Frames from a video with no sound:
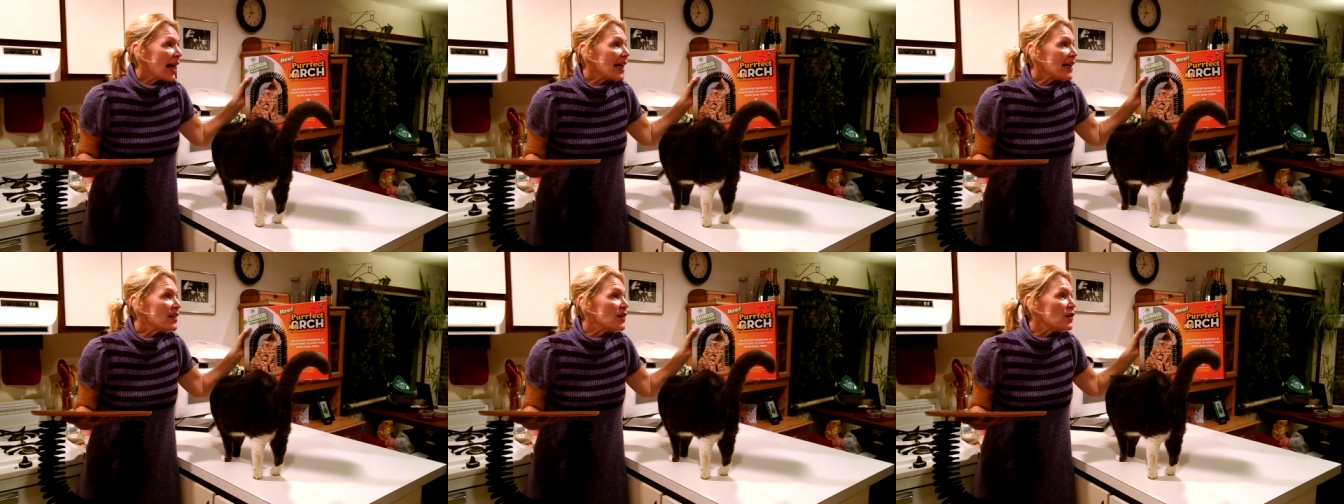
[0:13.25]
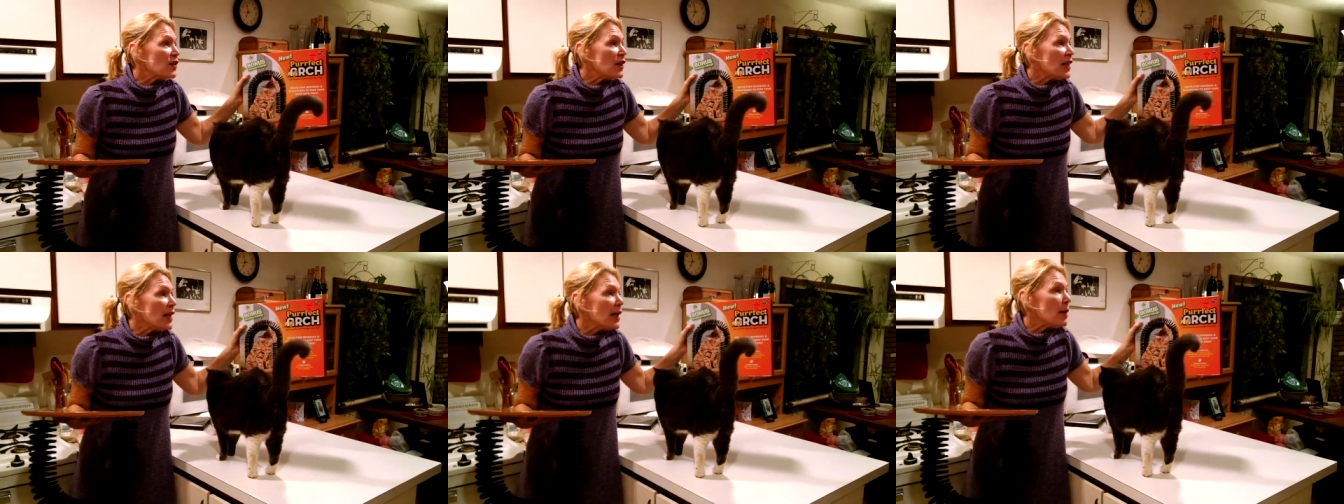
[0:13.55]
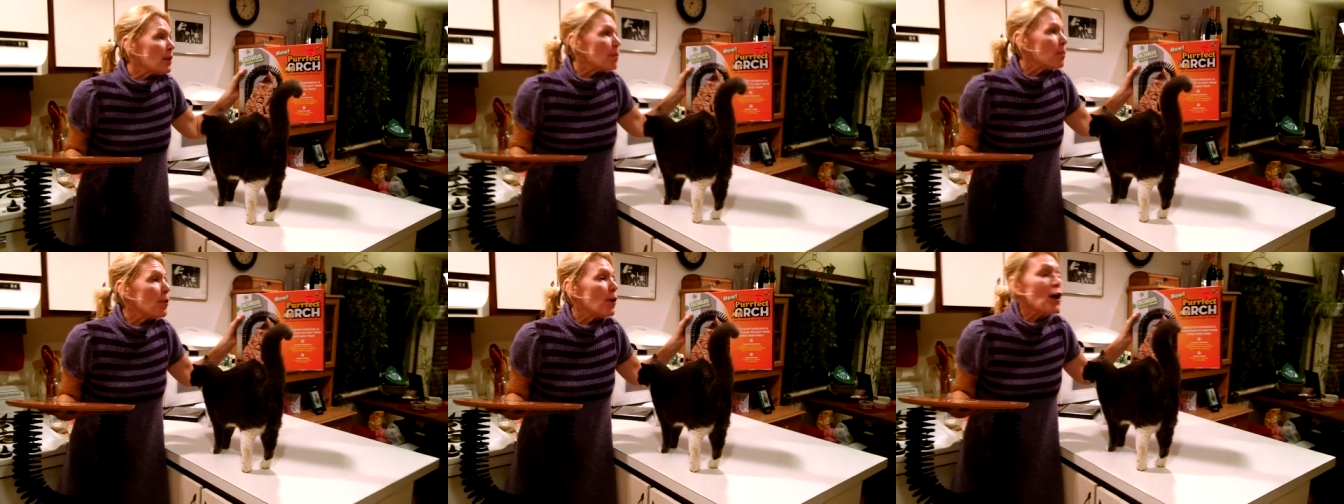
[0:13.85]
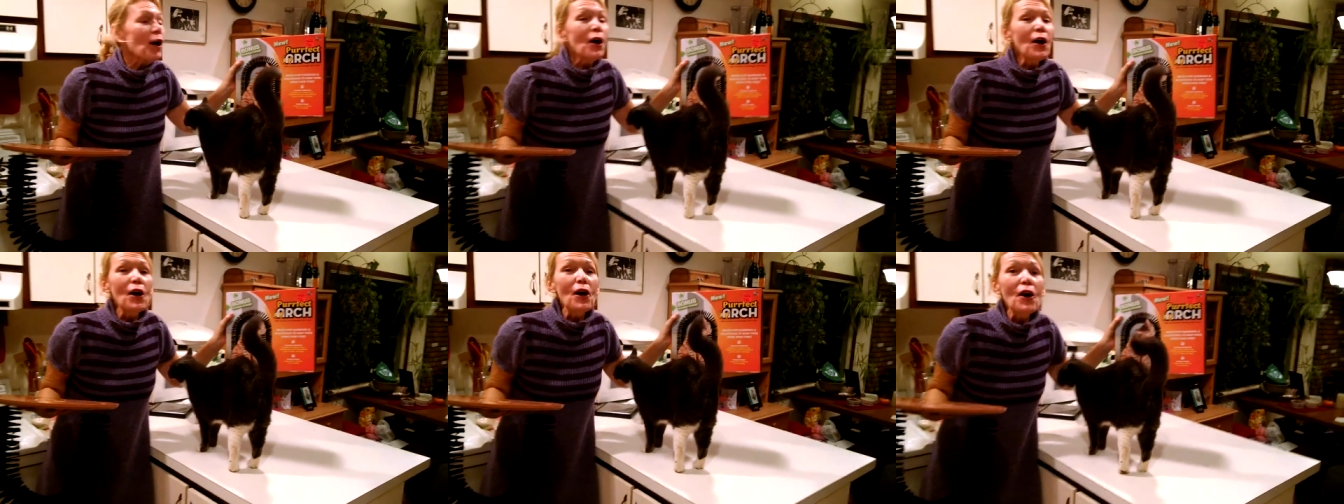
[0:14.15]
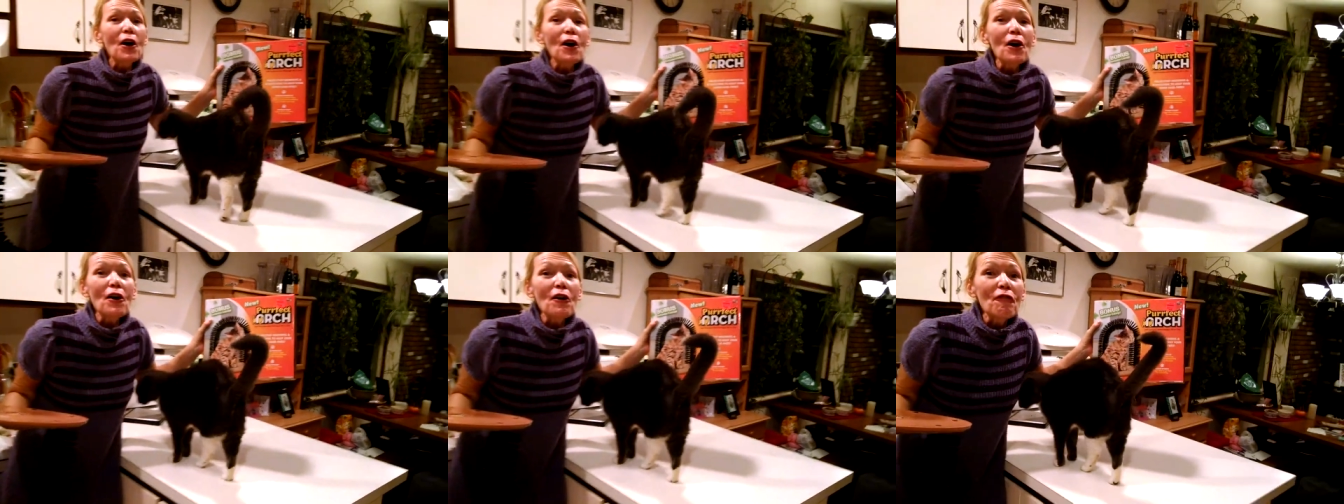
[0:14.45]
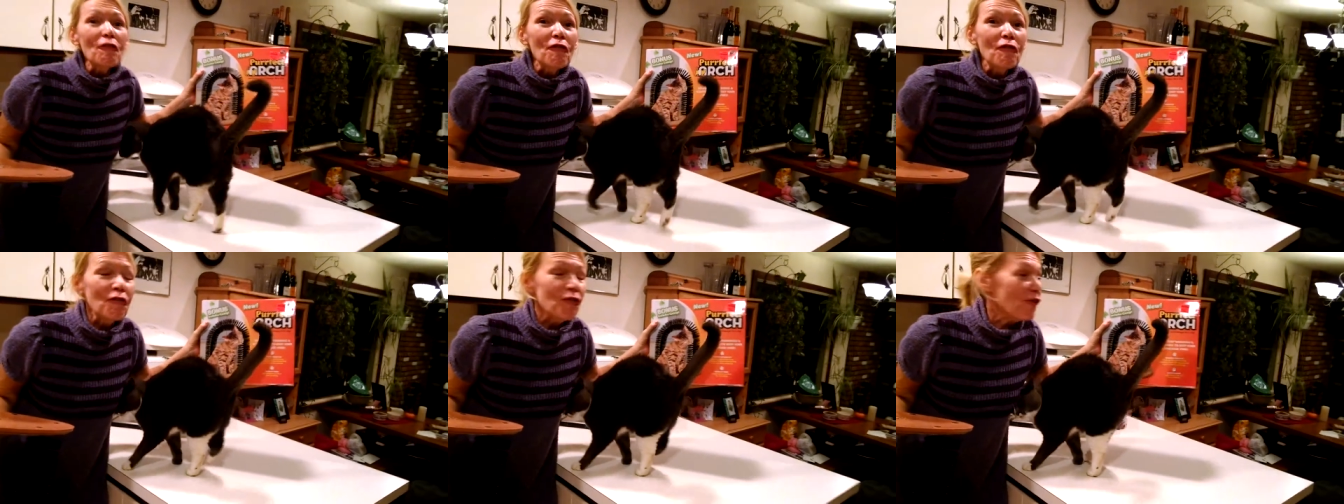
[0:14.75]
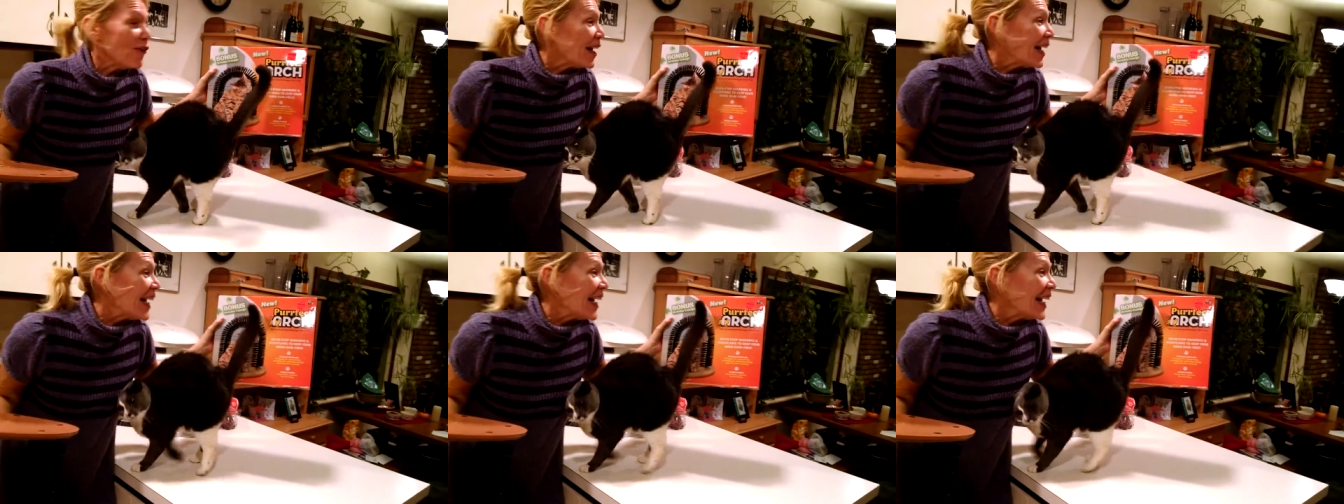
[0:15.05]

It's the perfect